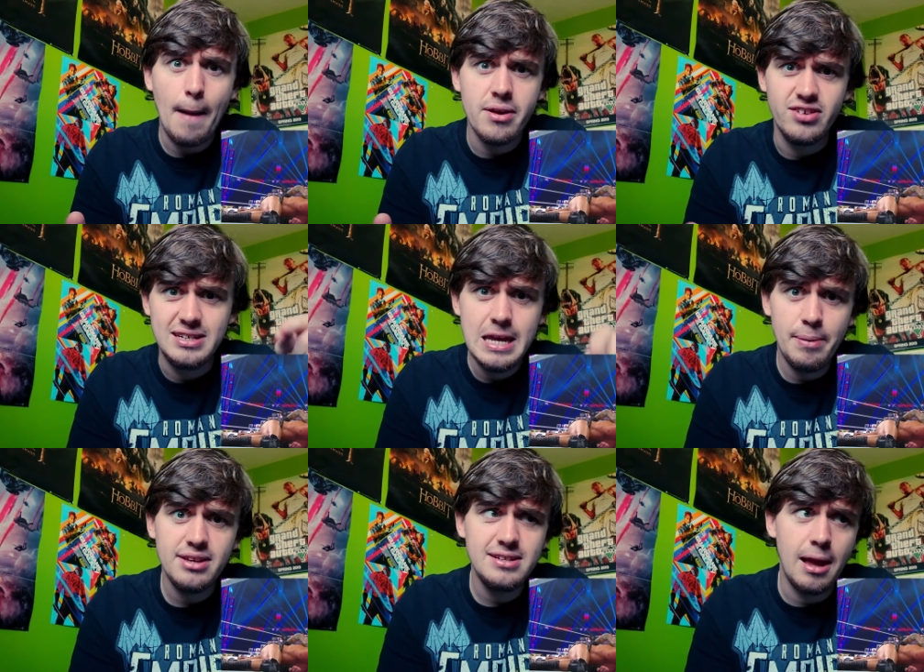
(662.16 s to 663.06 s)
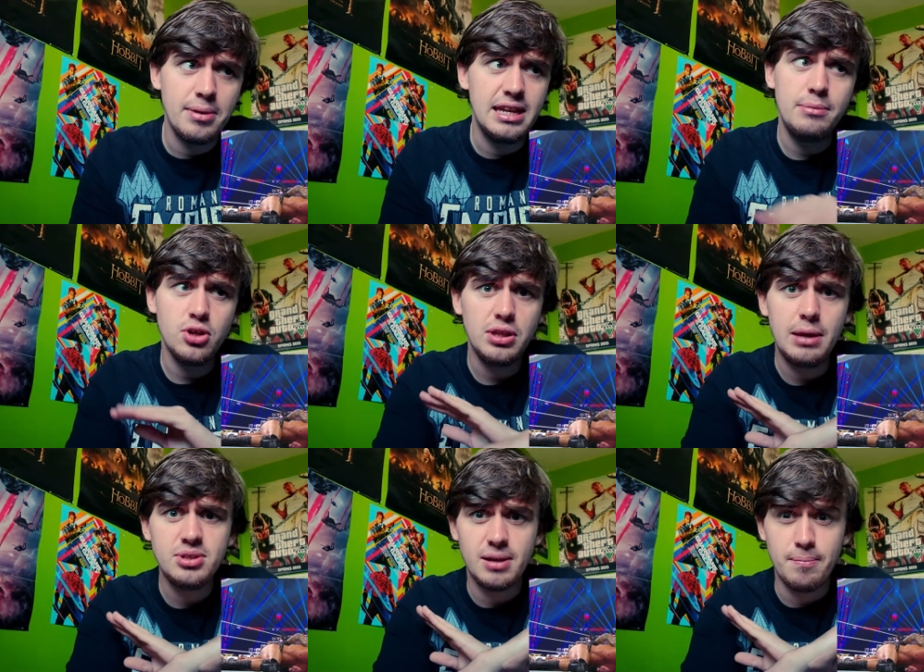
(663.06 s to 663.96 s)
a bit of a dip, hasn't he? I mean, he
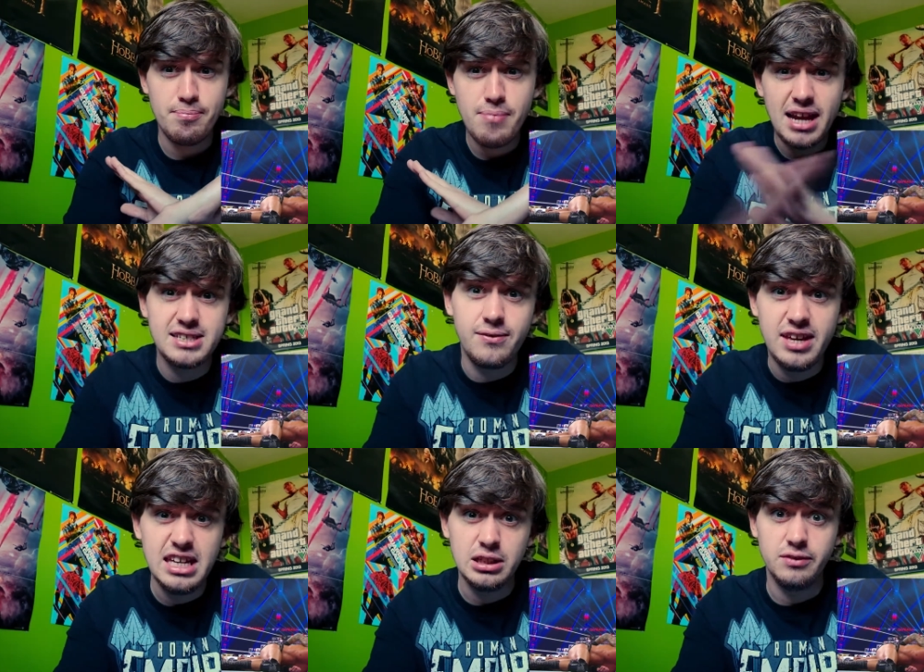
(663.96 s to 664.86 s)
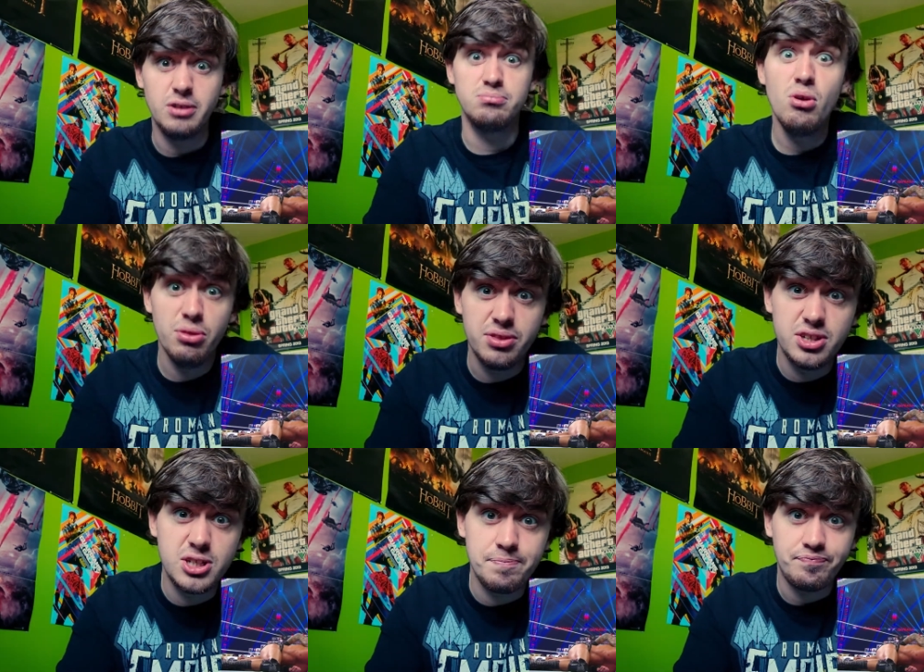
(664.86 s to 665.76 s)
was a massive heel for
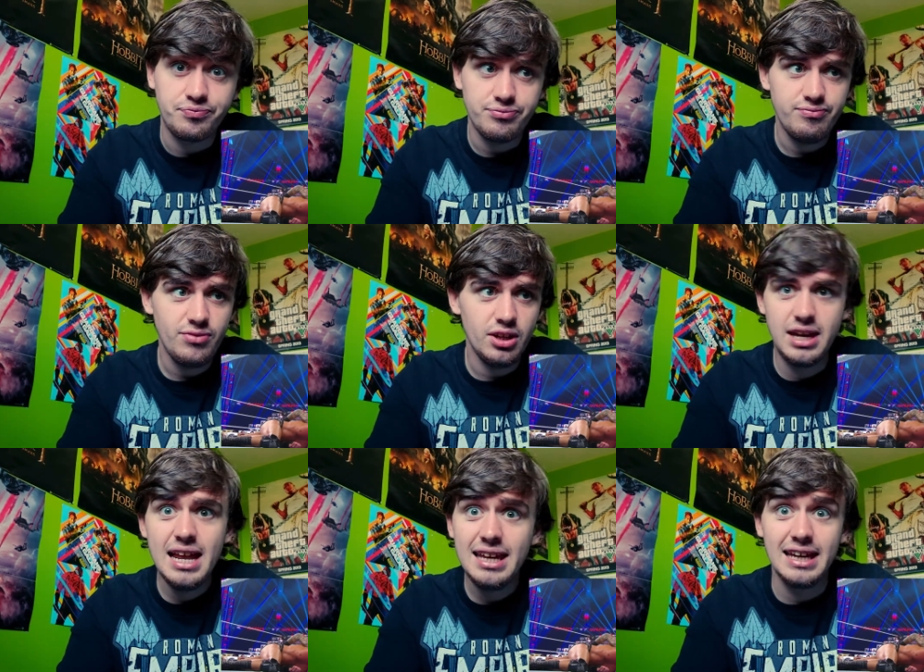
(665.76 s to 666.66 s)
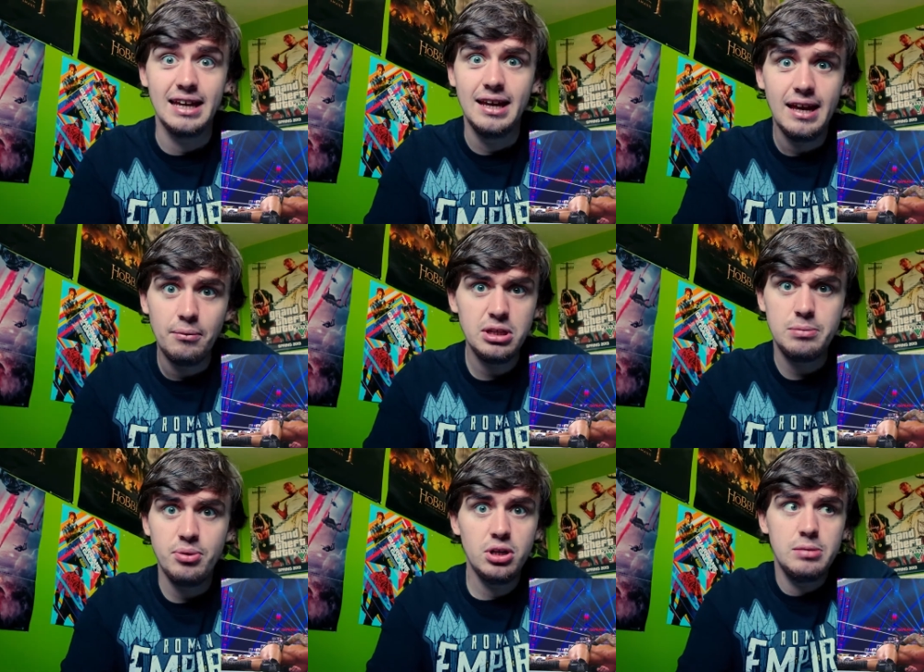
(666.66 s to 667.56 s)
months, killing it. One
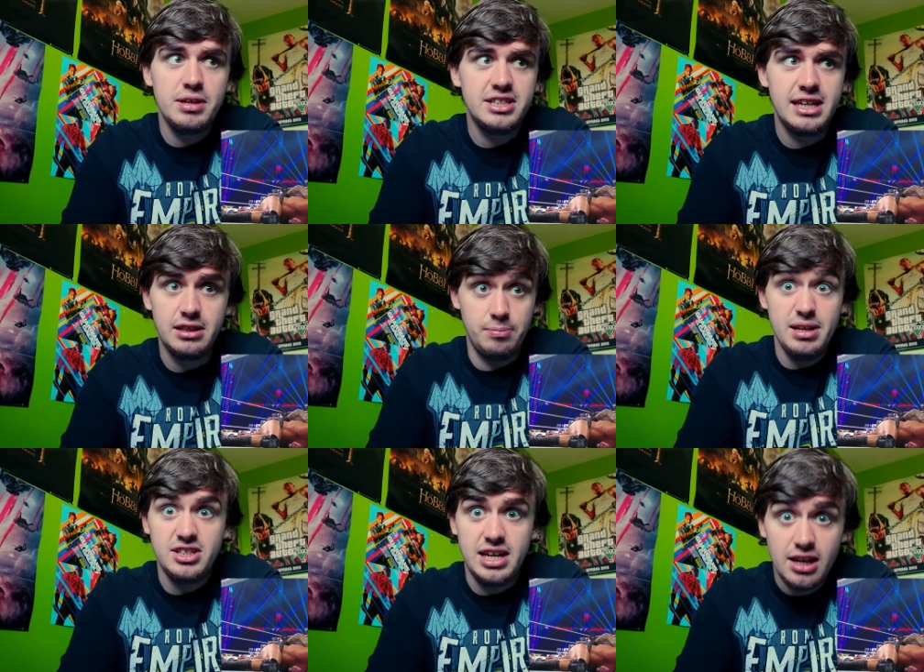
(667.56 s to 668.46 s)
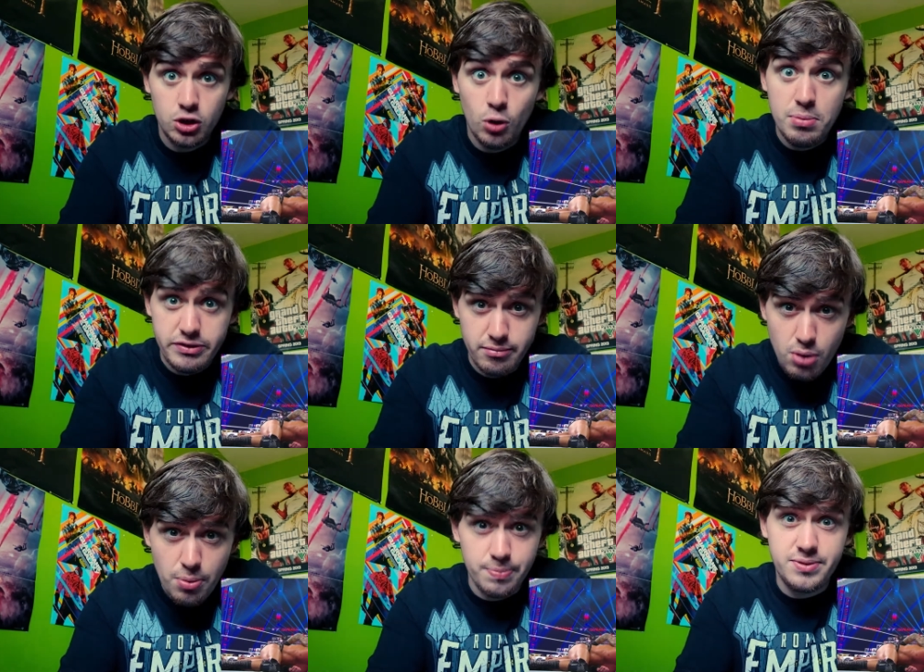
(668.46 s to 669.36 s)
of the biggest heel in the company for
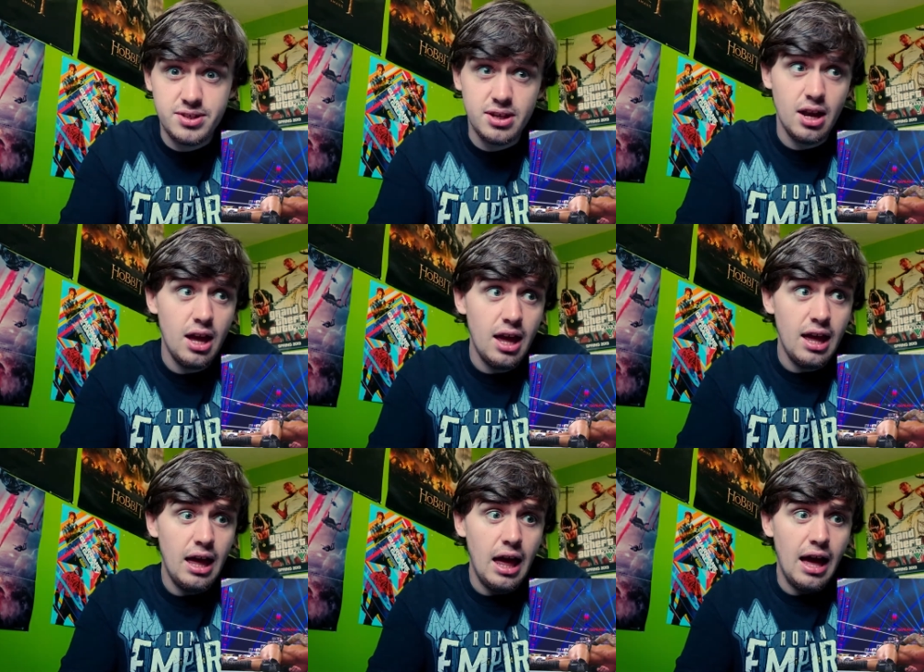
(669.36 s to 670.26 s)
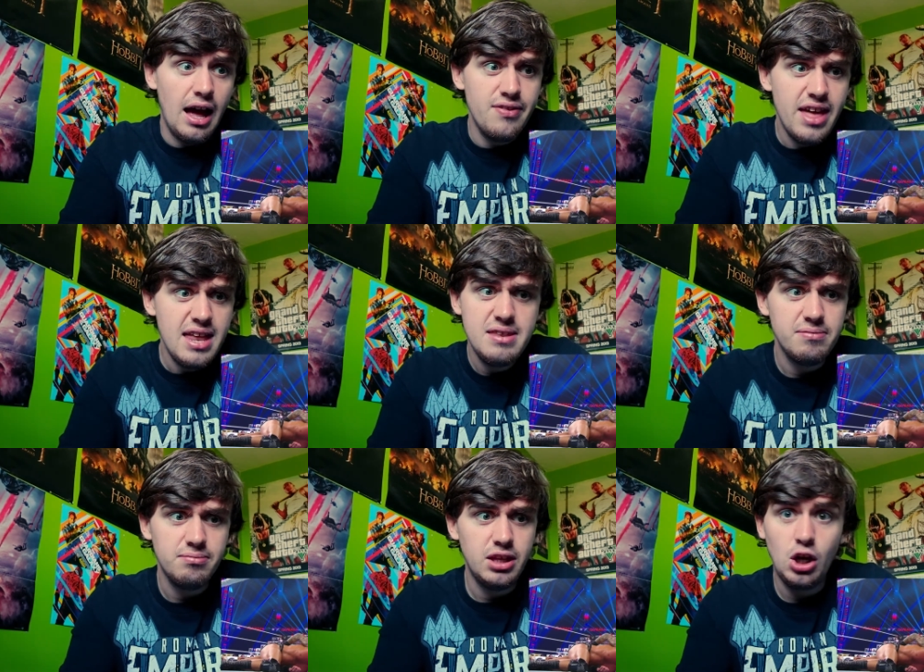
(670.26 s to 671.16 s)
months. And
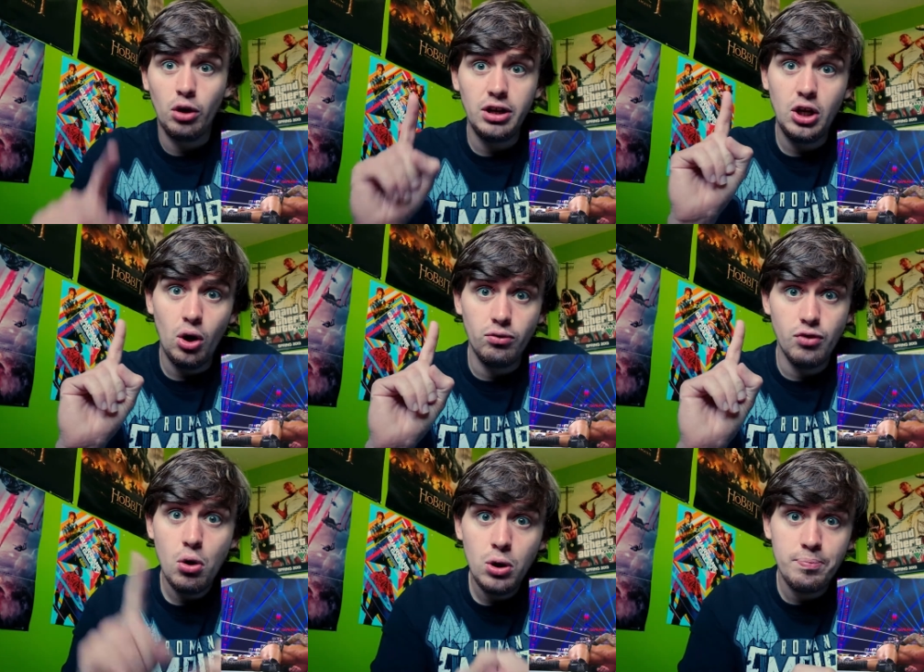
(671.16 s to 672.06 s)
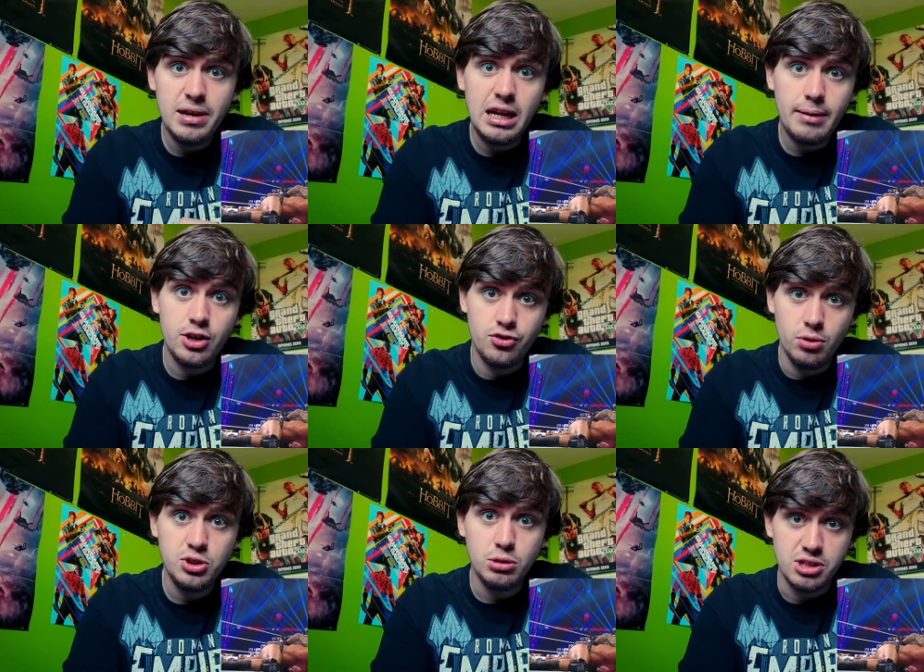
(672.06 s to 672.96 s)
then he got roll up pinned by Drew
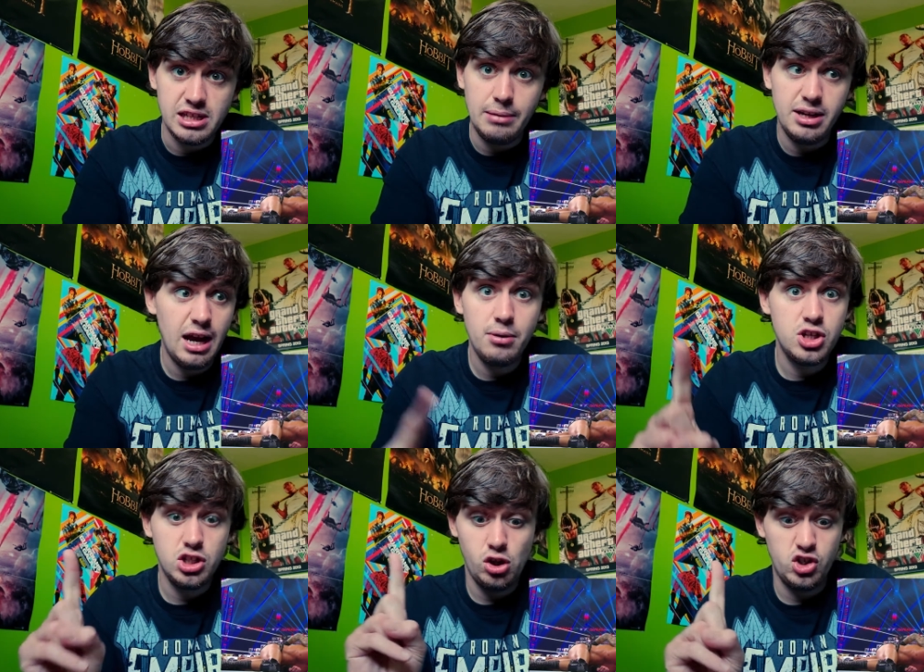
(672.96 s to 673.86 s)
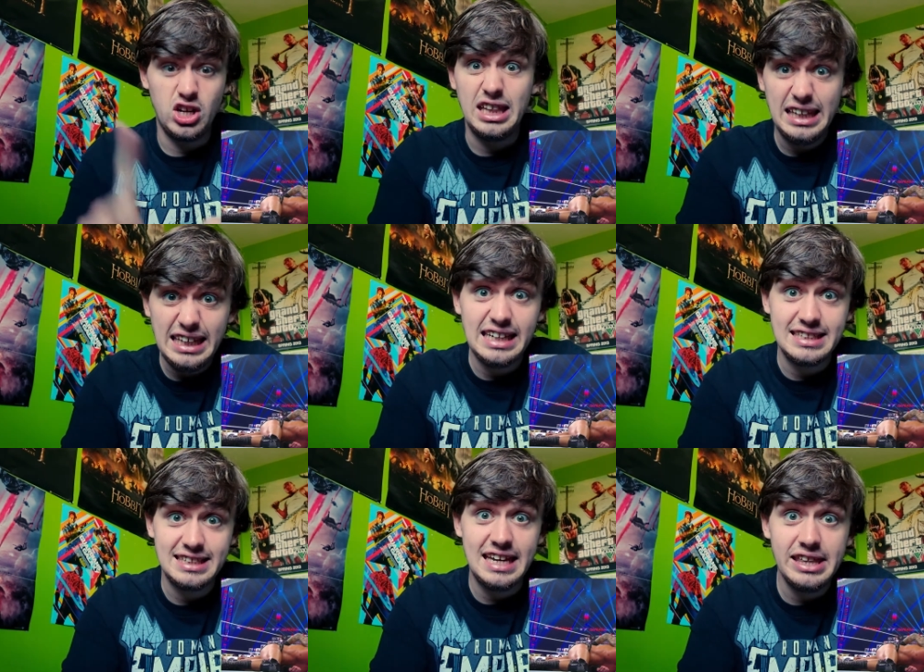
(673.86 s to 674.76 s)
at SummerSlam, and now he's just lost clean
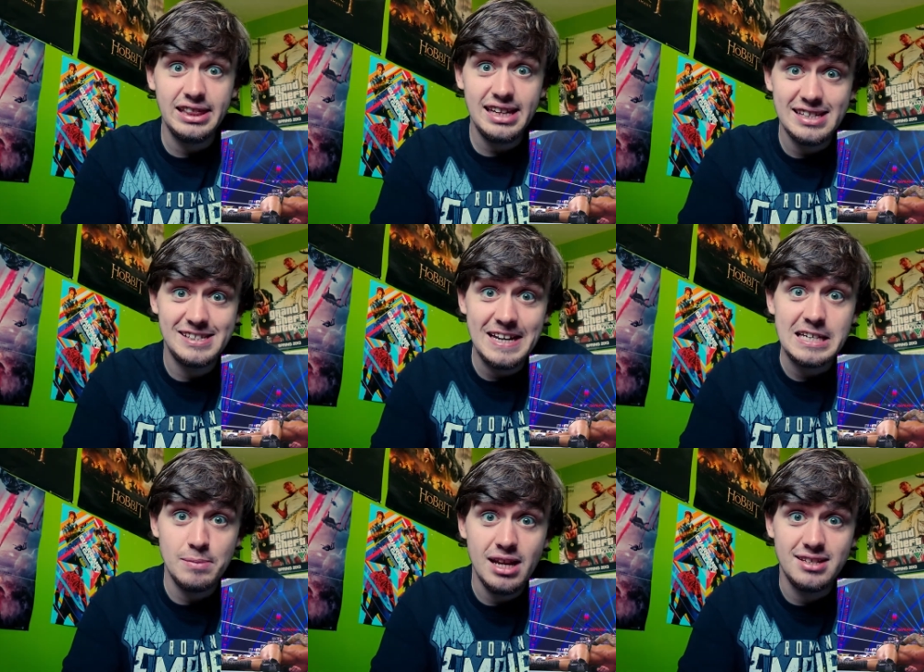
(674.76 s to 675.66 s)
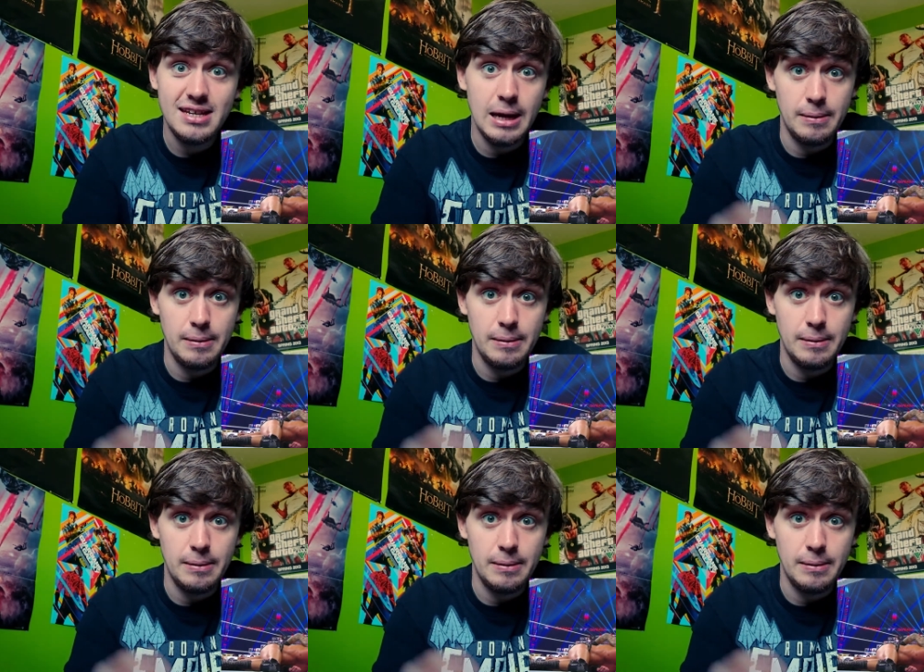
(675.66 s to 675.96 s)
to Keith Lee in 6 minutes here.